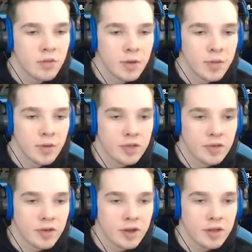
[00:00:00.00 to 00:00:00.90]
You just swipe here, play
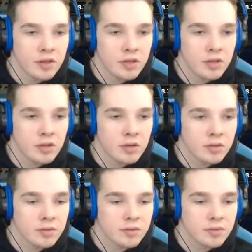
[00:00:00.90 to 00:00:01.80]
Sylvanas.
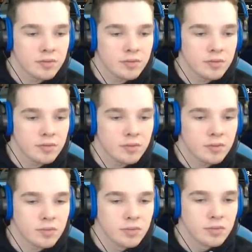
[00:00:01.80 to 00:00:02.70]

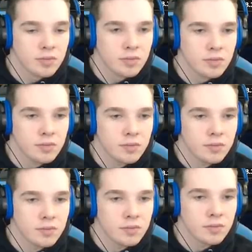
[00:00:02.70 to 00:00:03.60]
I have no
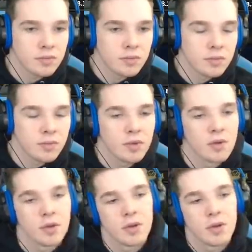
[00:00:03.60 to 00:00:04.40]
time for games.